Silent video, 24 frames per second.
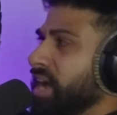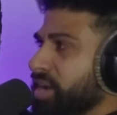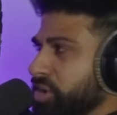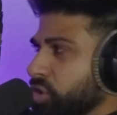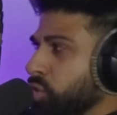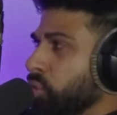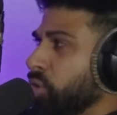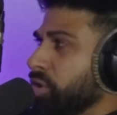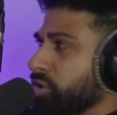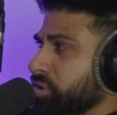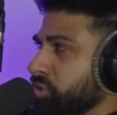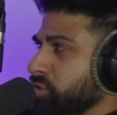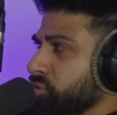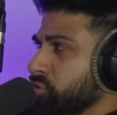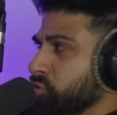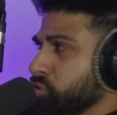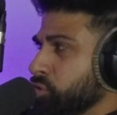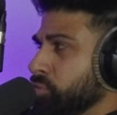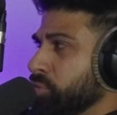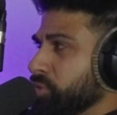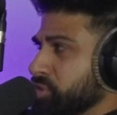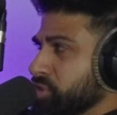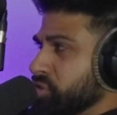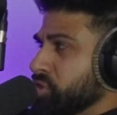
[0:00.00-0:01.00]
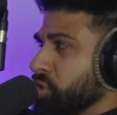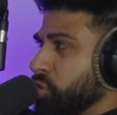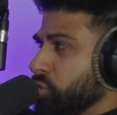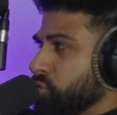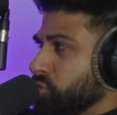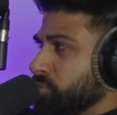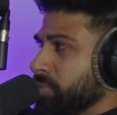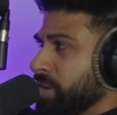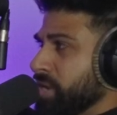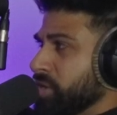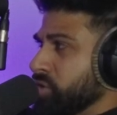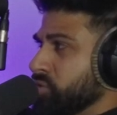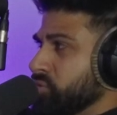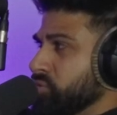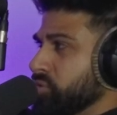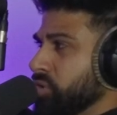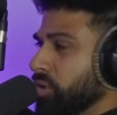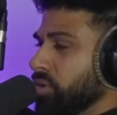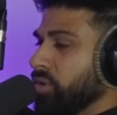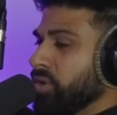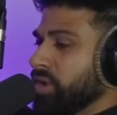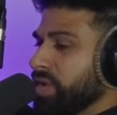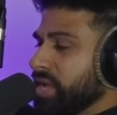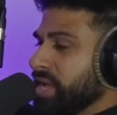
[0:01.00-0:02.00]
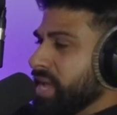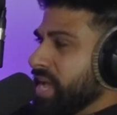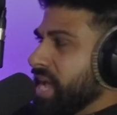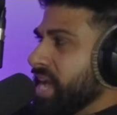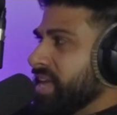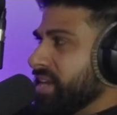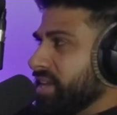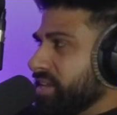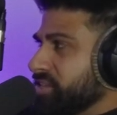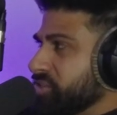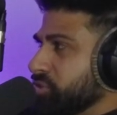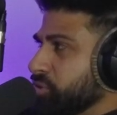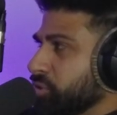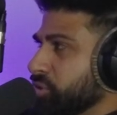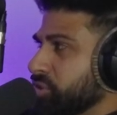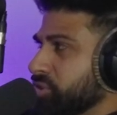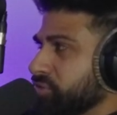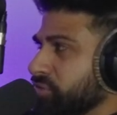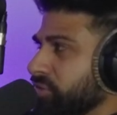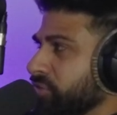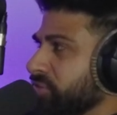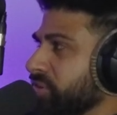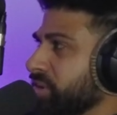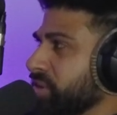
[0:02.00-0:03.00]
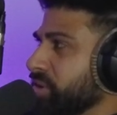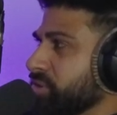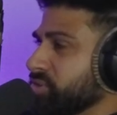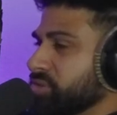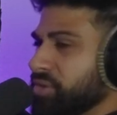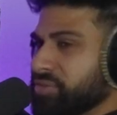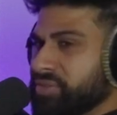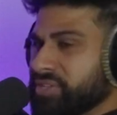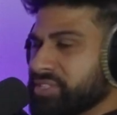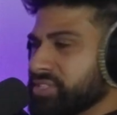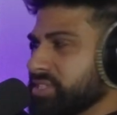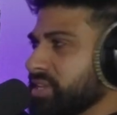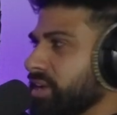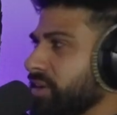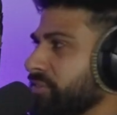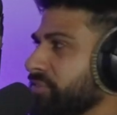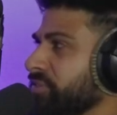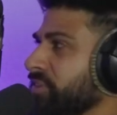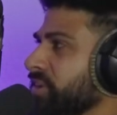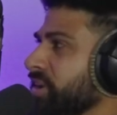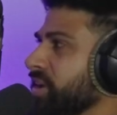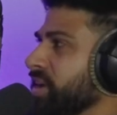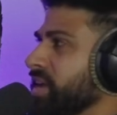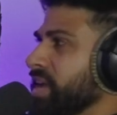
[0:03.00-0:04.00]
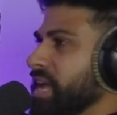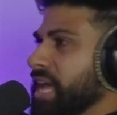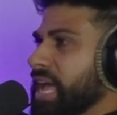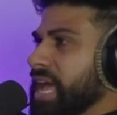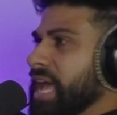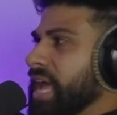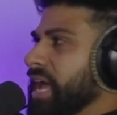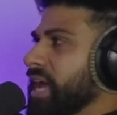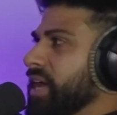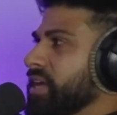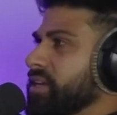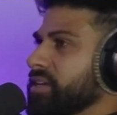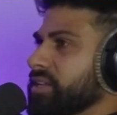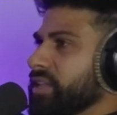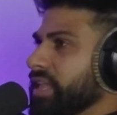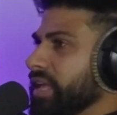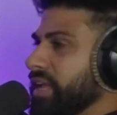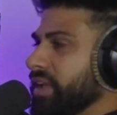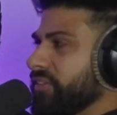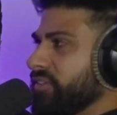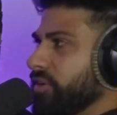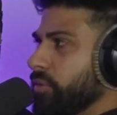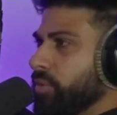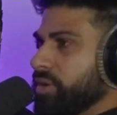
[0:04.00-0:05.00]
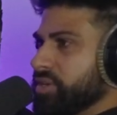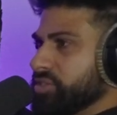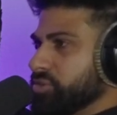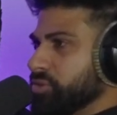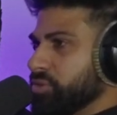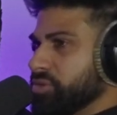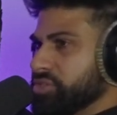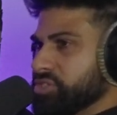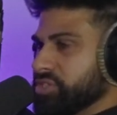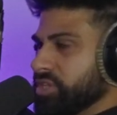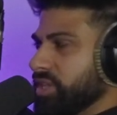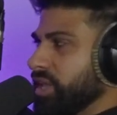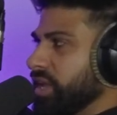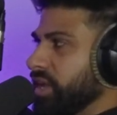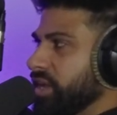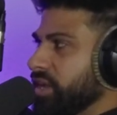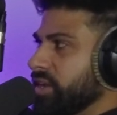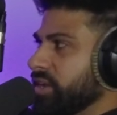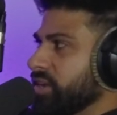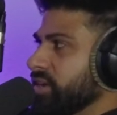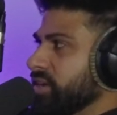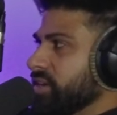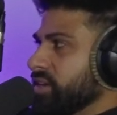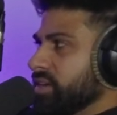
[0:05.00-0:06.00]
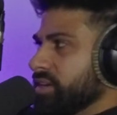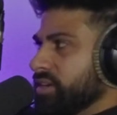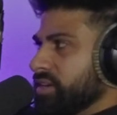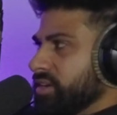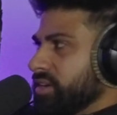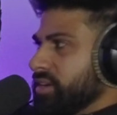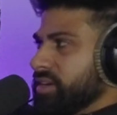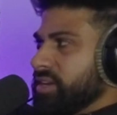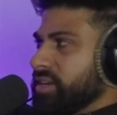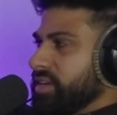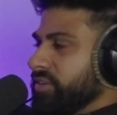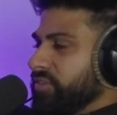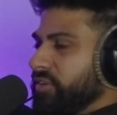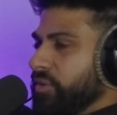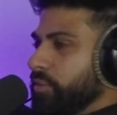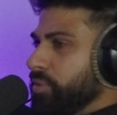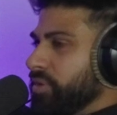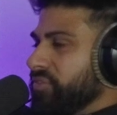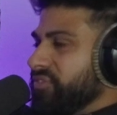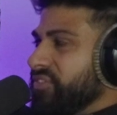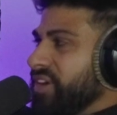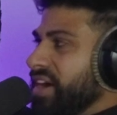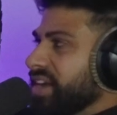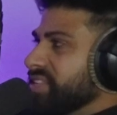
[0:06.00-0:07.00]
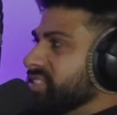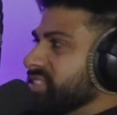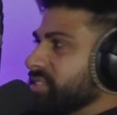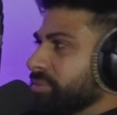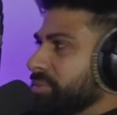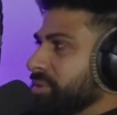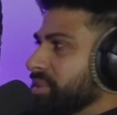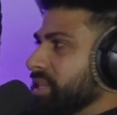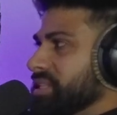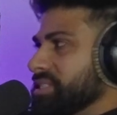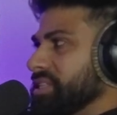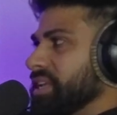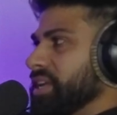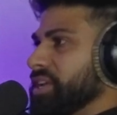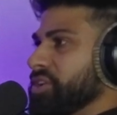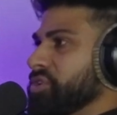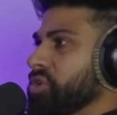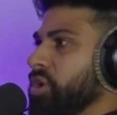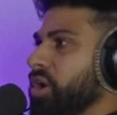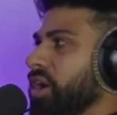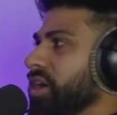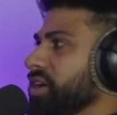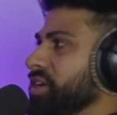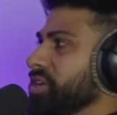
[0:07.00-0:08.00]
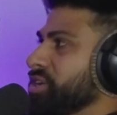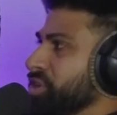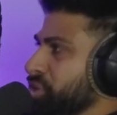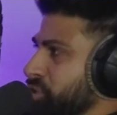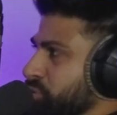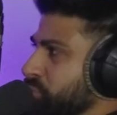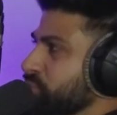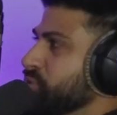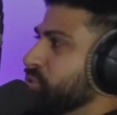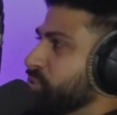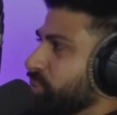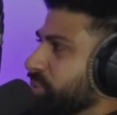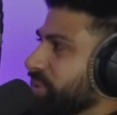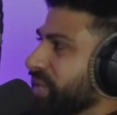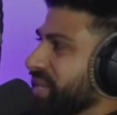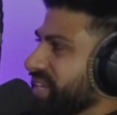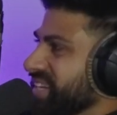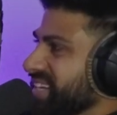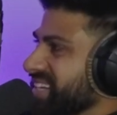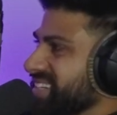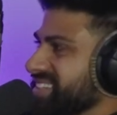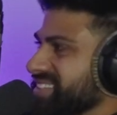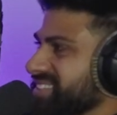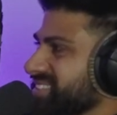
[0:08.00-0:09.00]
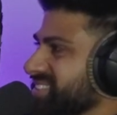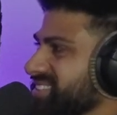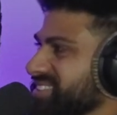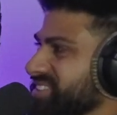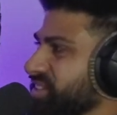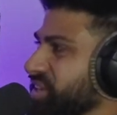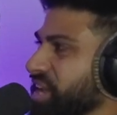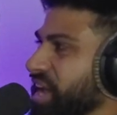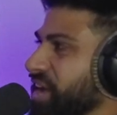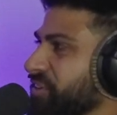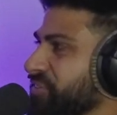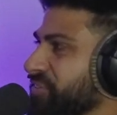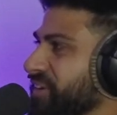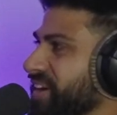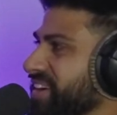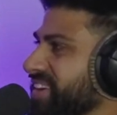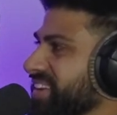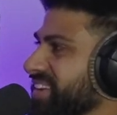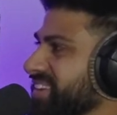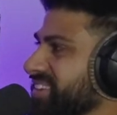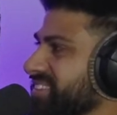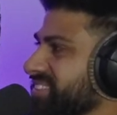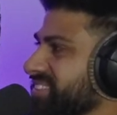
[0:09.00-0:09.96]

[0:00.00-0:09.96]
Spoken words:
I go on YouTube, which is owned by Google, and I search for videos on this stuff. And like, if I want to search, like, if I want to find something that's like not news related, you can't find it.